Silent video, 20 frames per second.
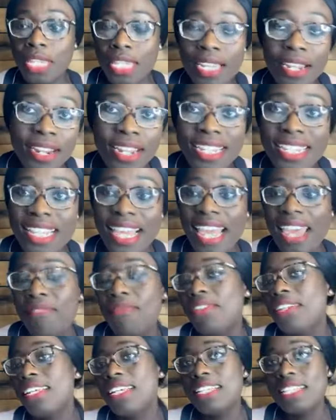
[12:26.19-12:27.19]
here is the
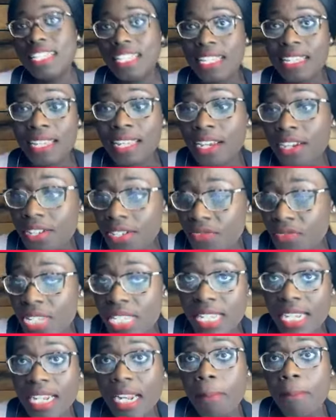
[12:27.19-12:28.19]
evidence. Here is
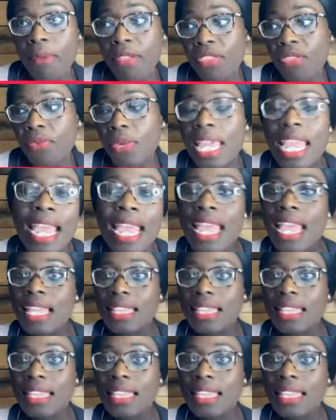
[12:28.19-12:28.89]
reason number three.